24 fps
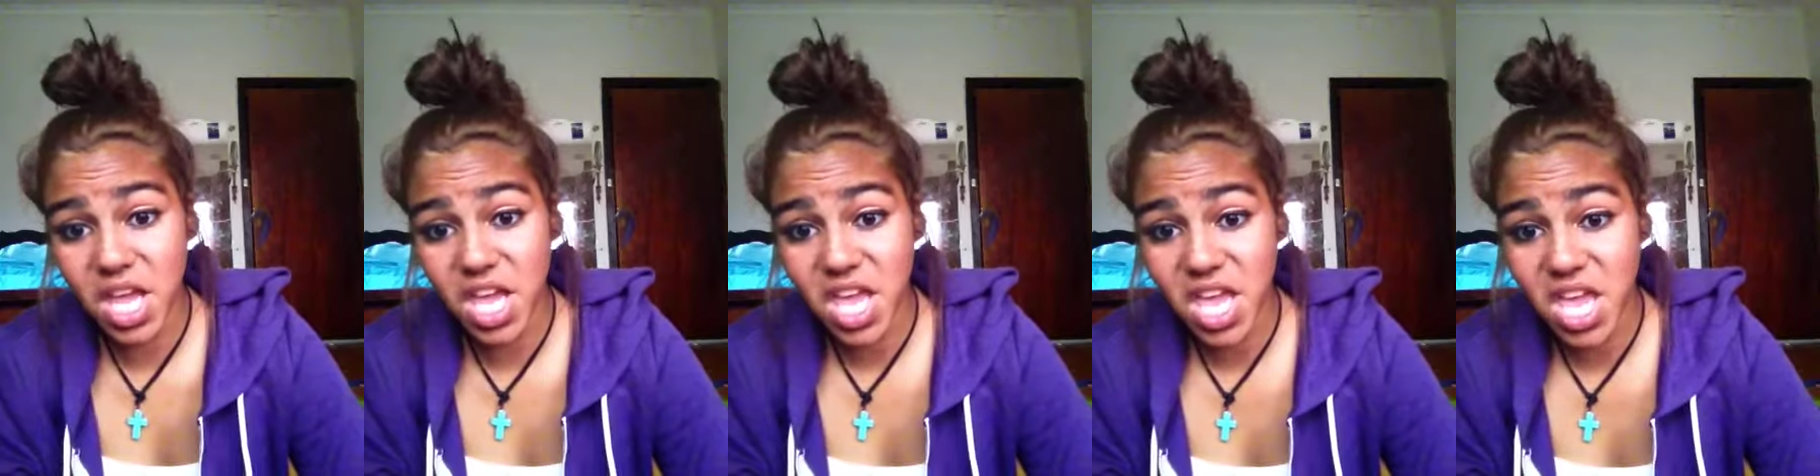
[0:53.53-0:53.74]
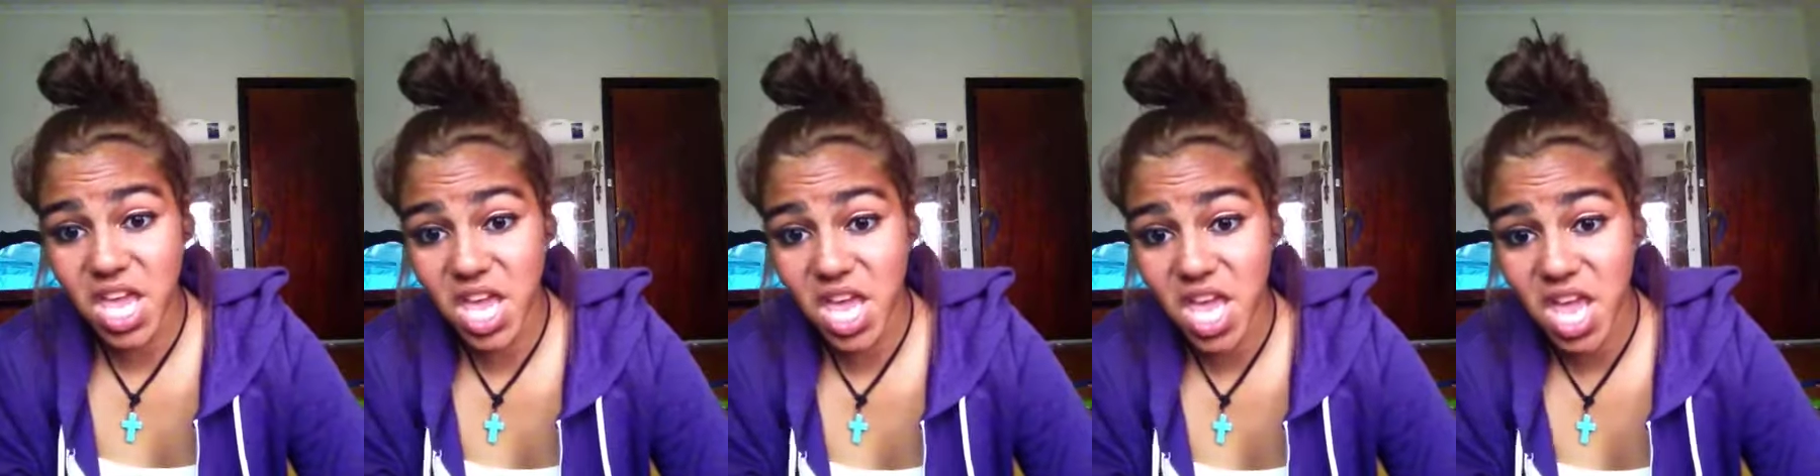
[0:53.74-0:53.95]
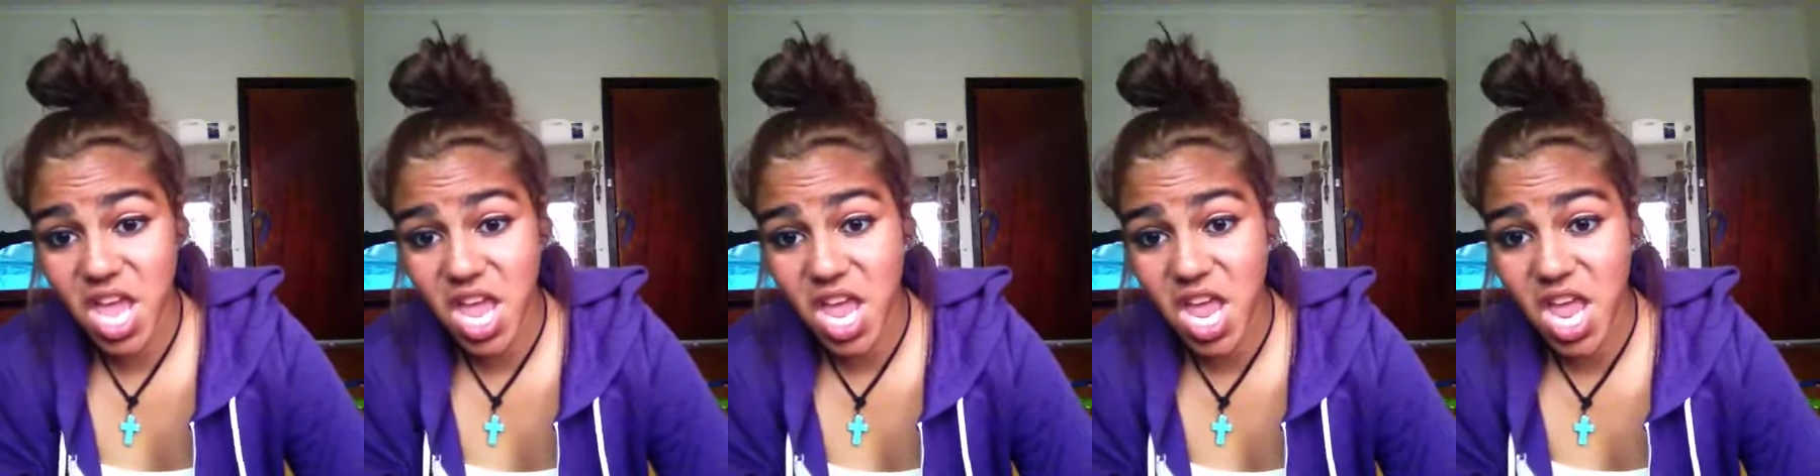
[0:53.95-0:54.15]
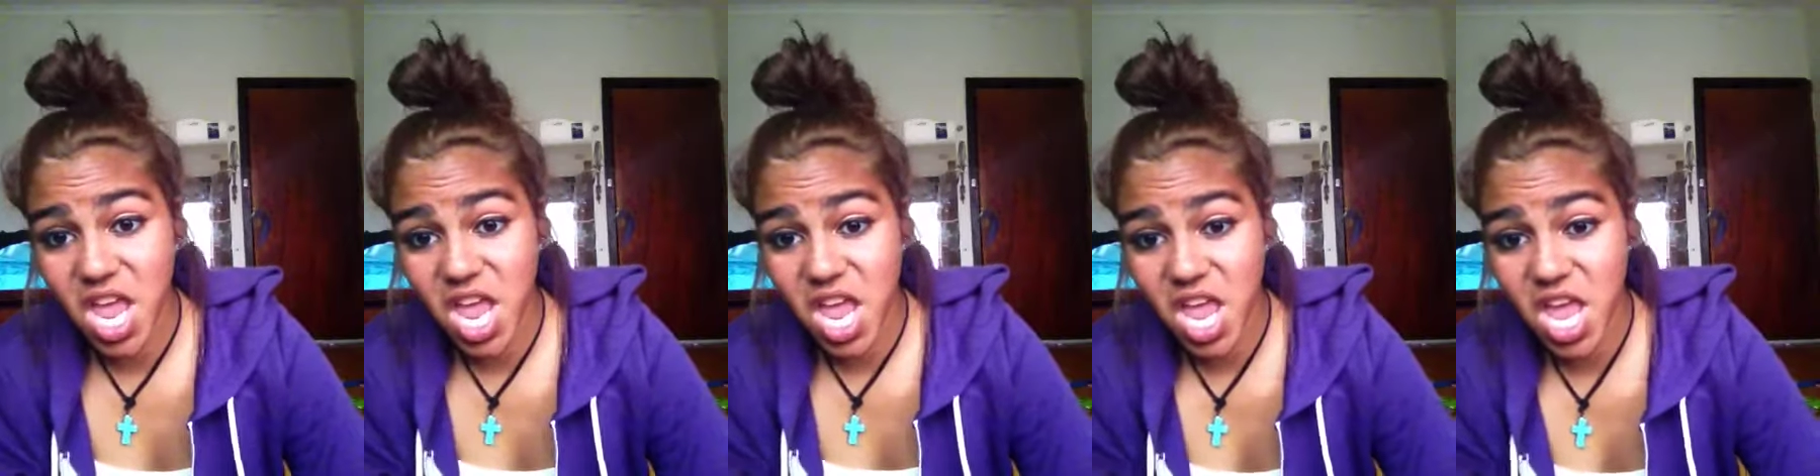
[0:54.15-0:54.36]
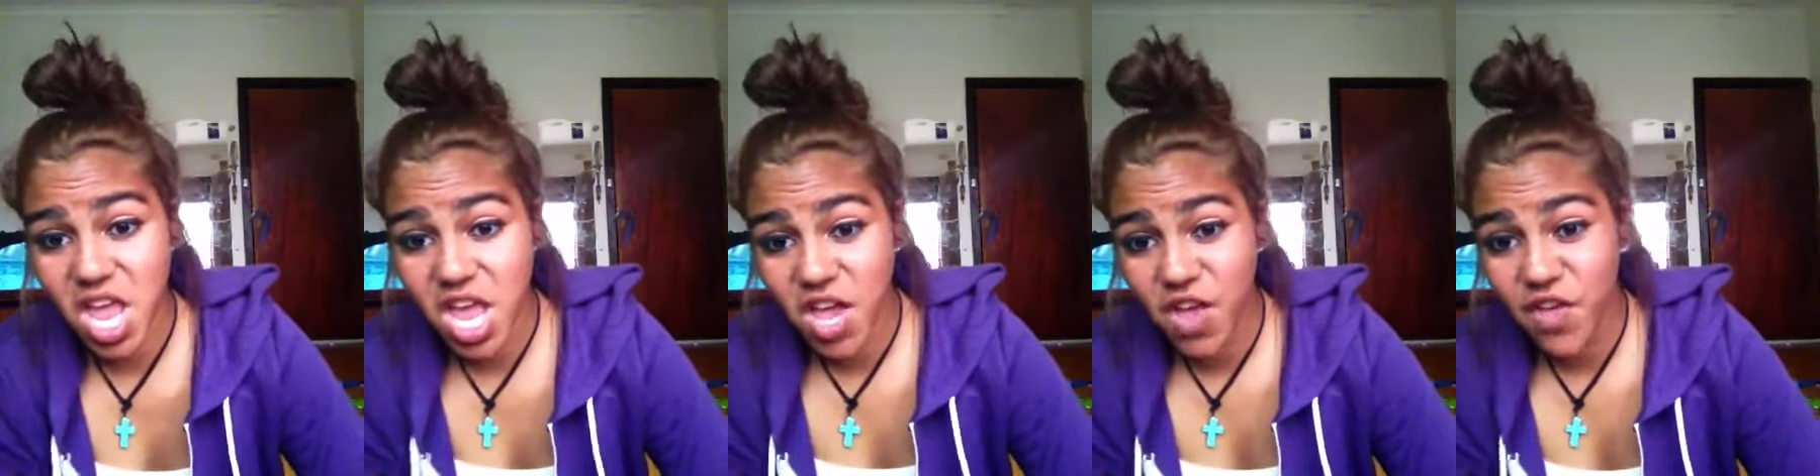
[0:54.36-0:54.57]

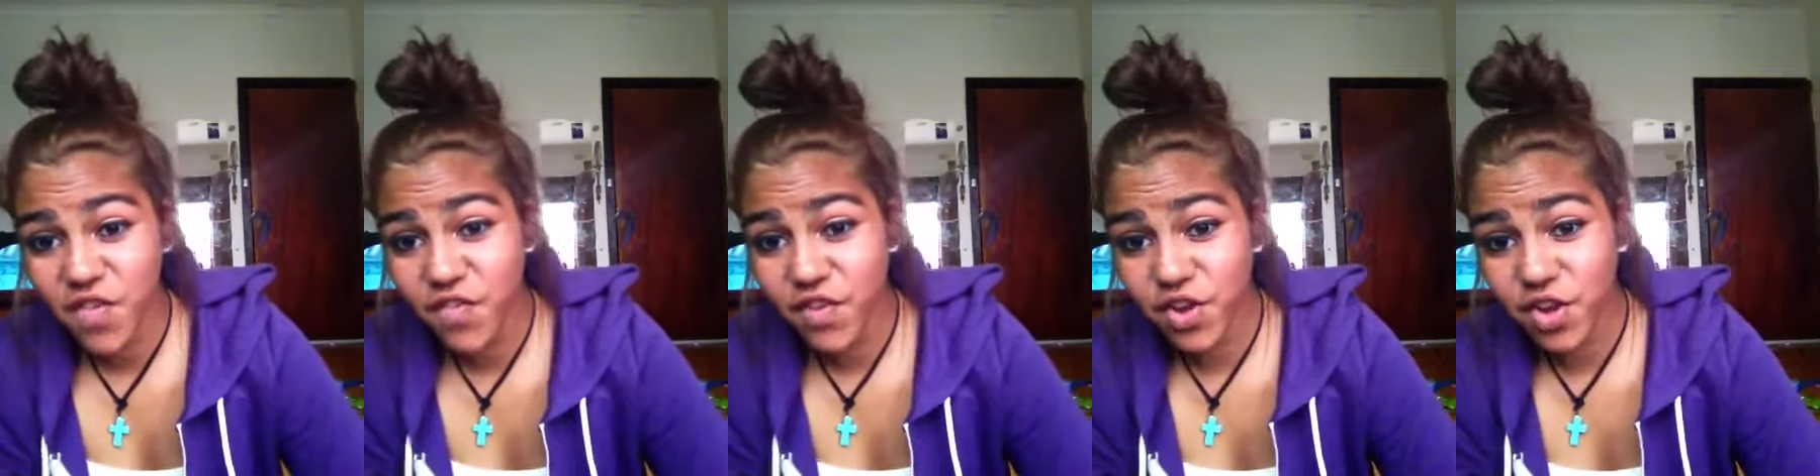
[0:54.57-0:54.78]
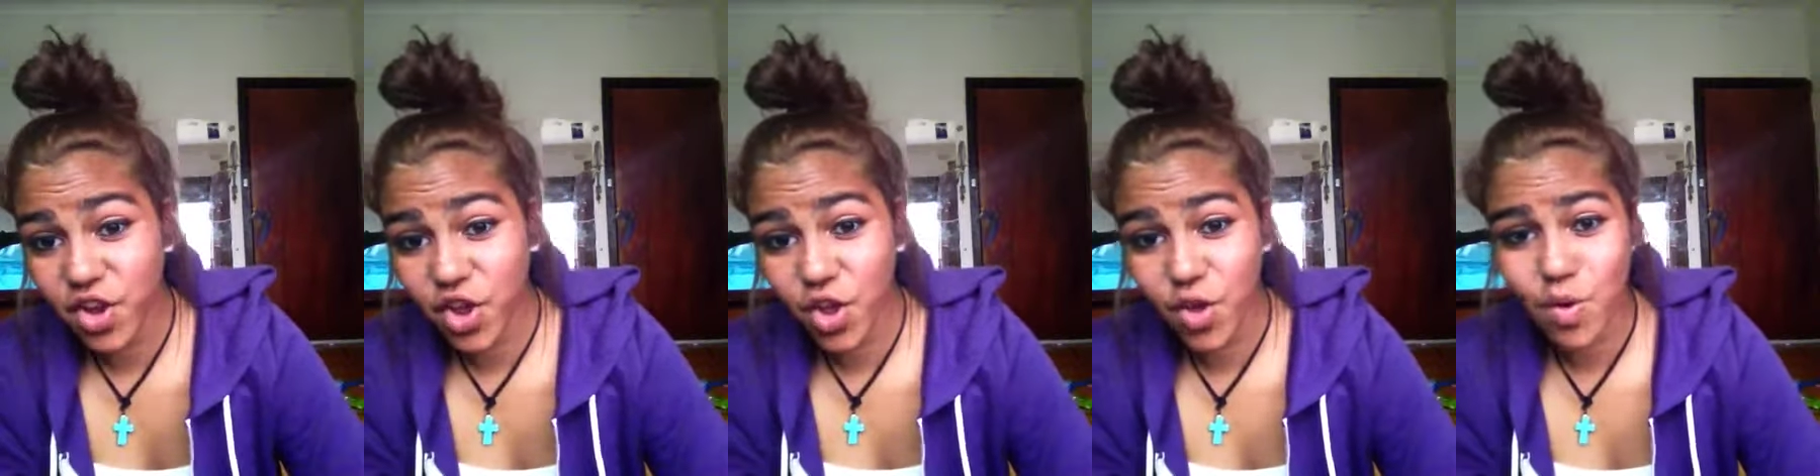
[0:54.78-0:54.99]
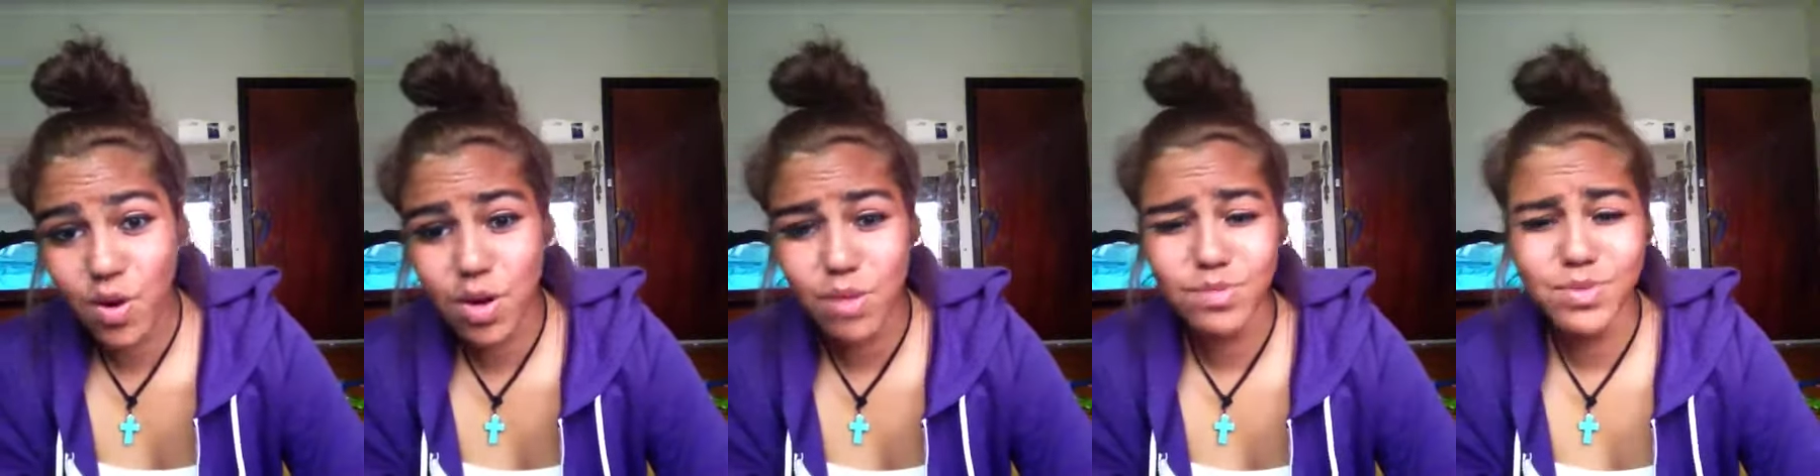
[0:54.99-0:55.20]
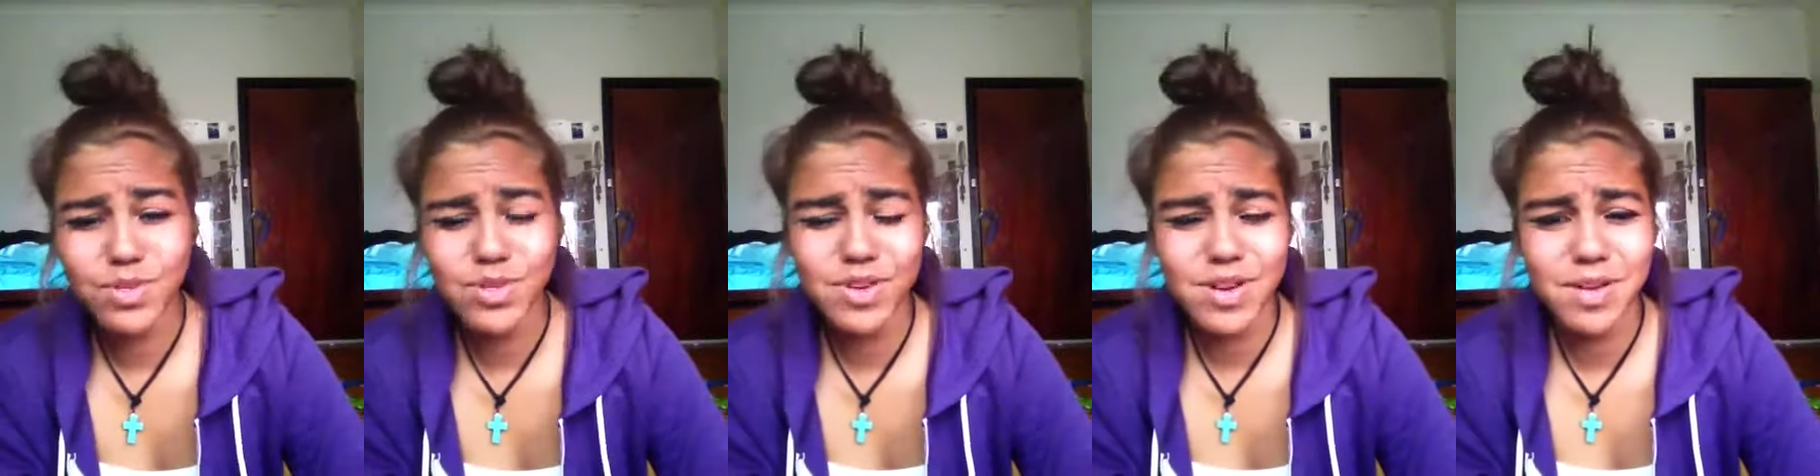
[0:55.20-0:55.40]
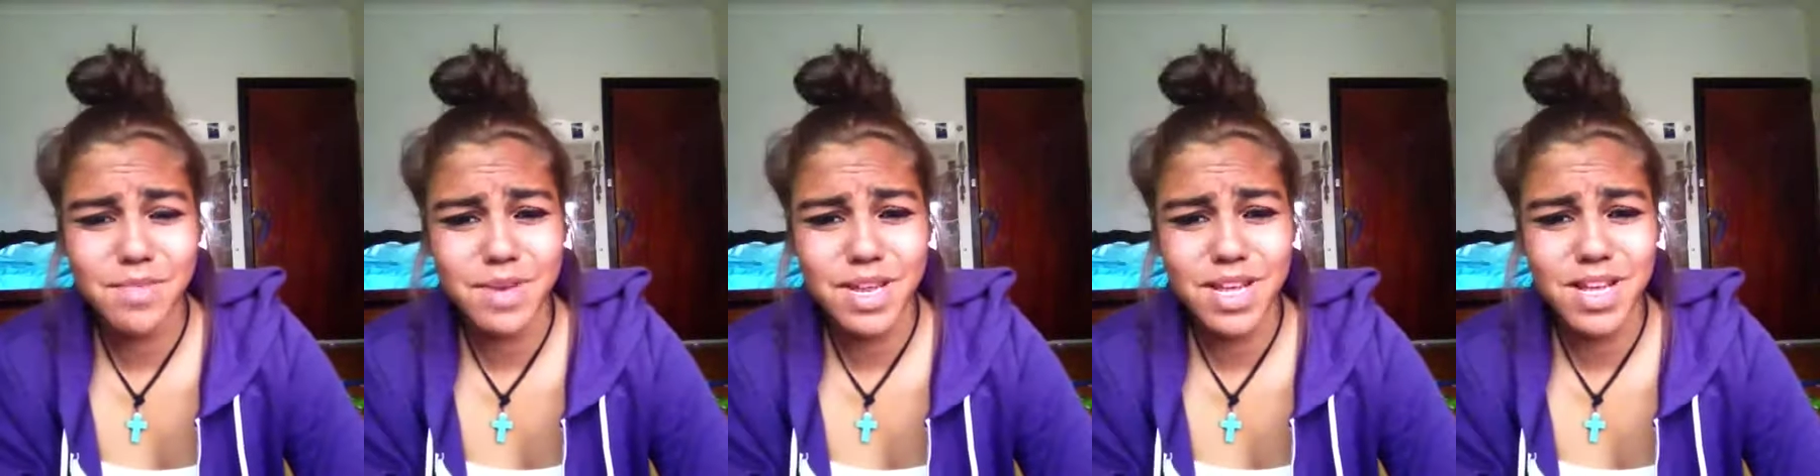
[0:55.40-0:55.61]
If you know what I'm
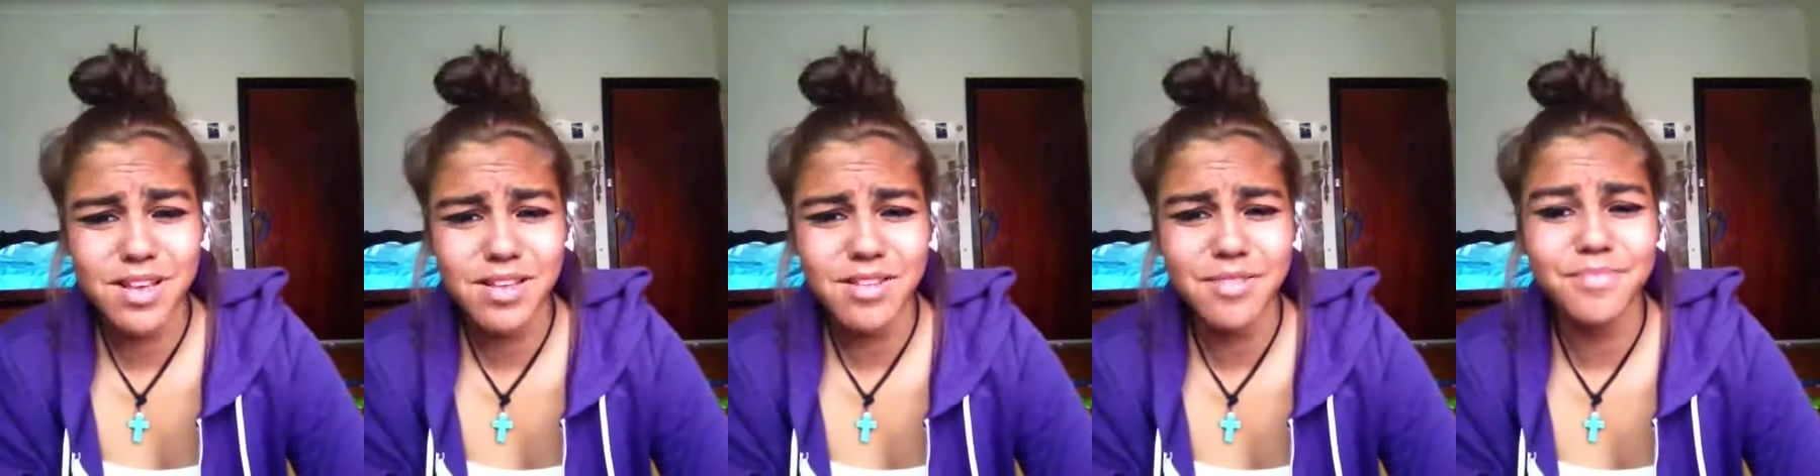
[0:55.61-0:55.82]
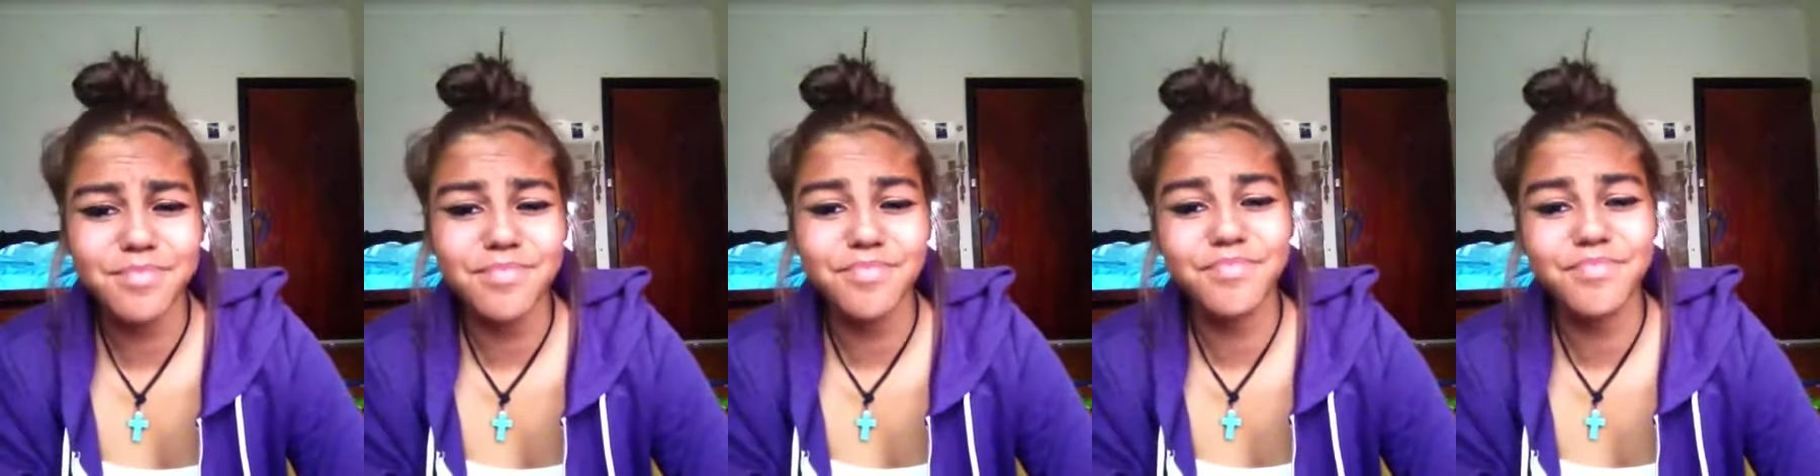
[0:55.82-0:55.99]
talking about.